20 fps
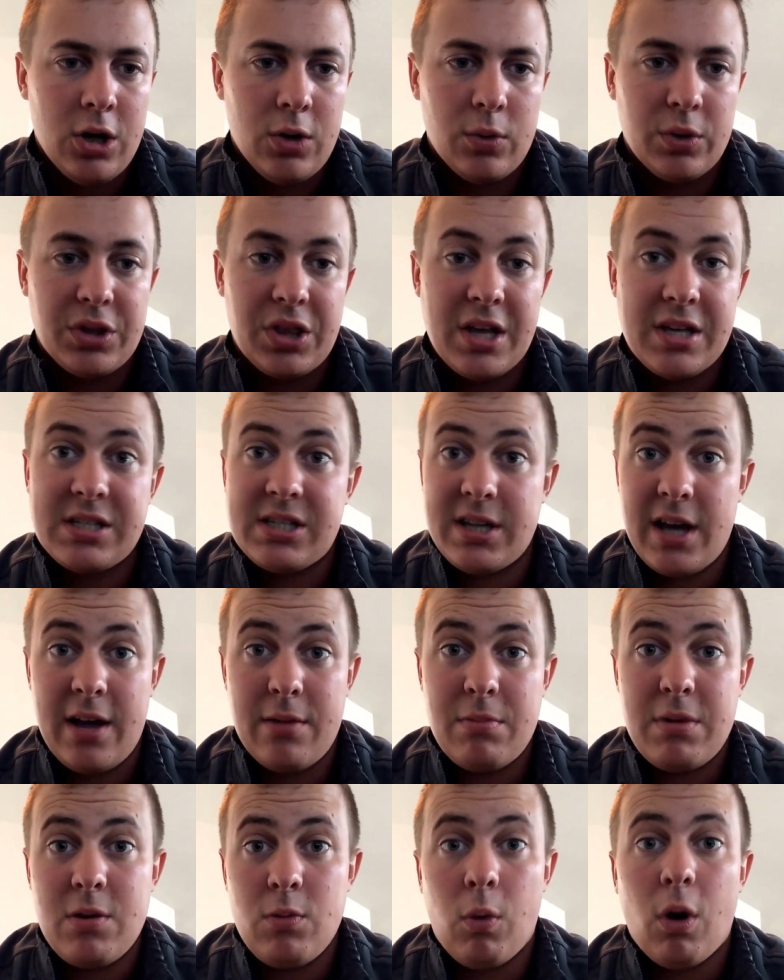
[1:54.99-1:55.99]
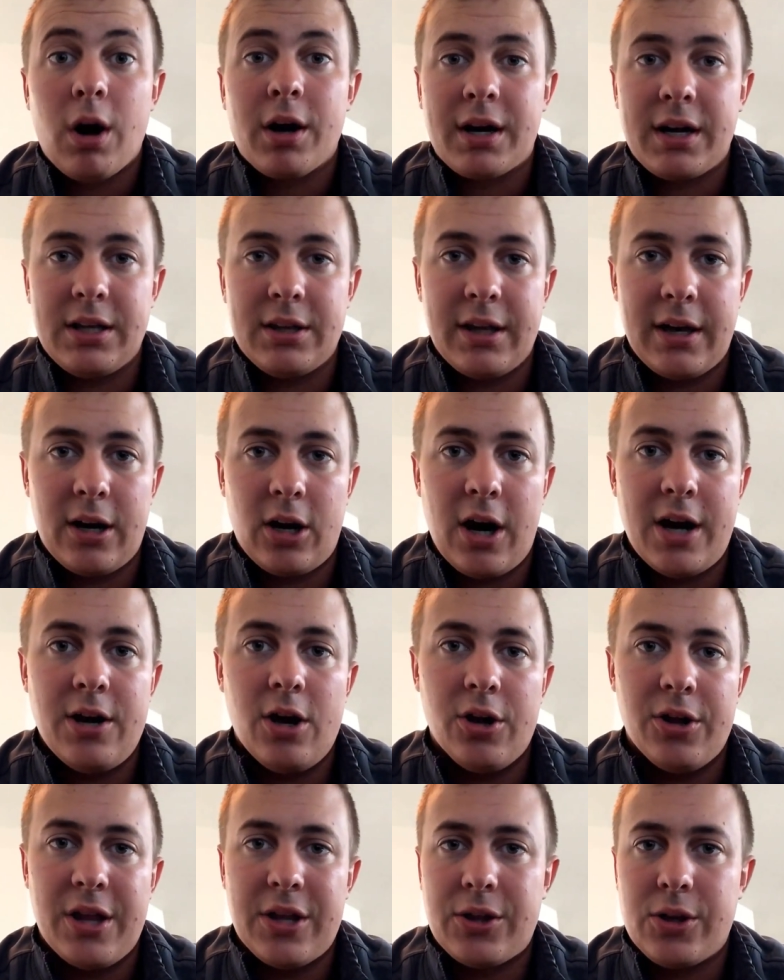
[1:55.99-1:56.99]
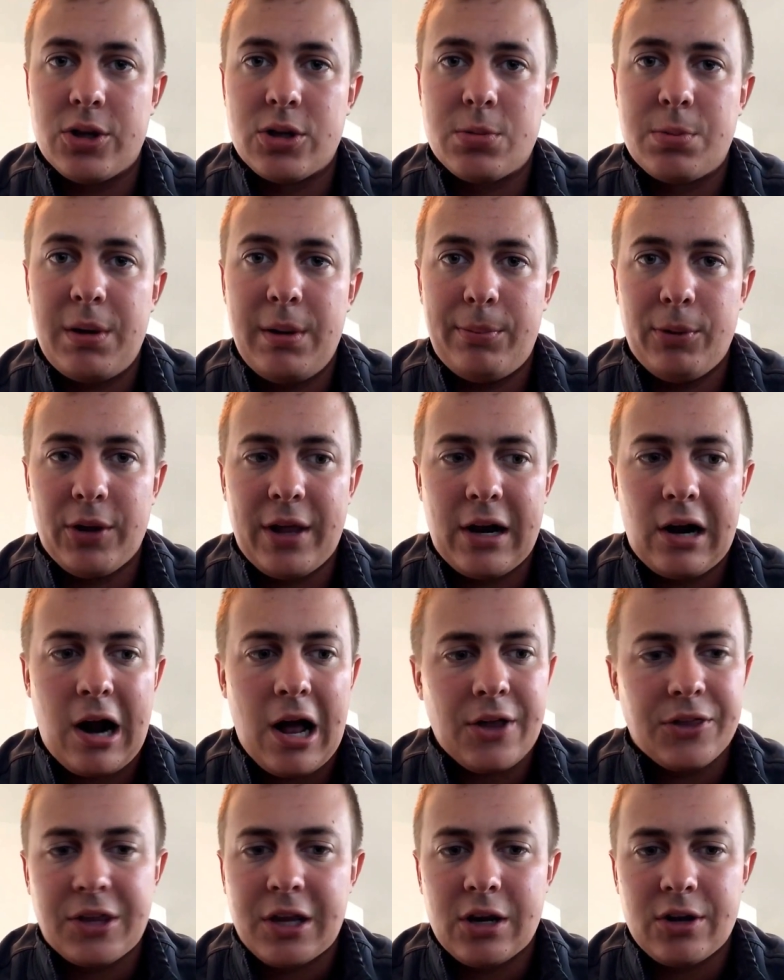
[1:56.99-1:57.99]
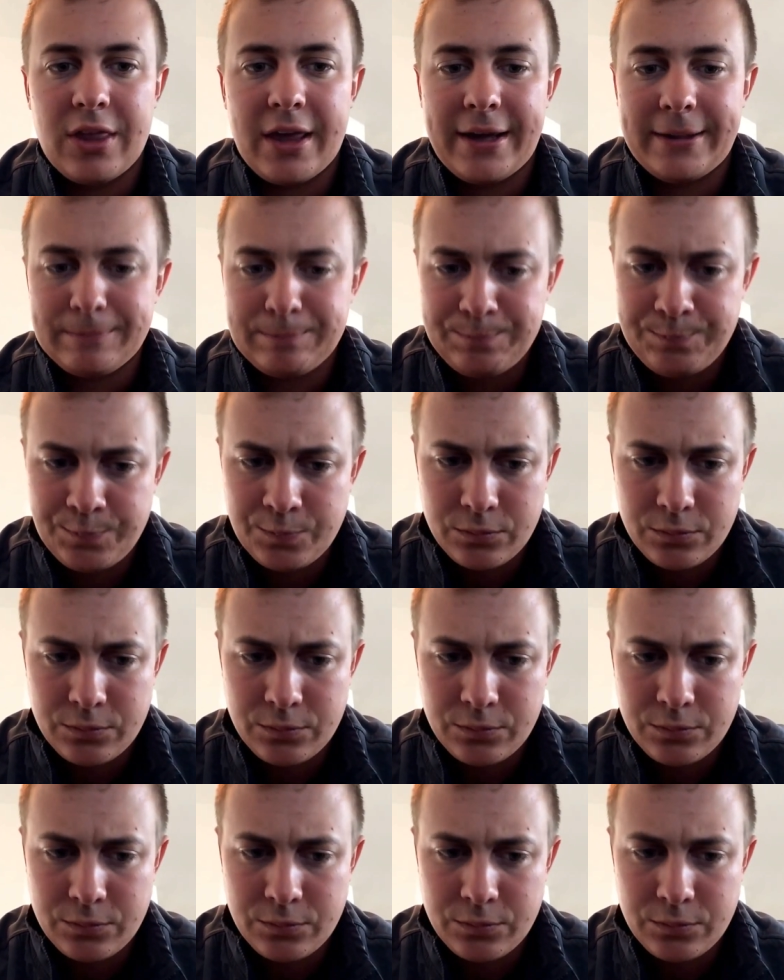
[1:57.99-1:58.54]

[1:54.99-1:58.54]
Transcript: With that said, me working there, I know that there's people that are out there that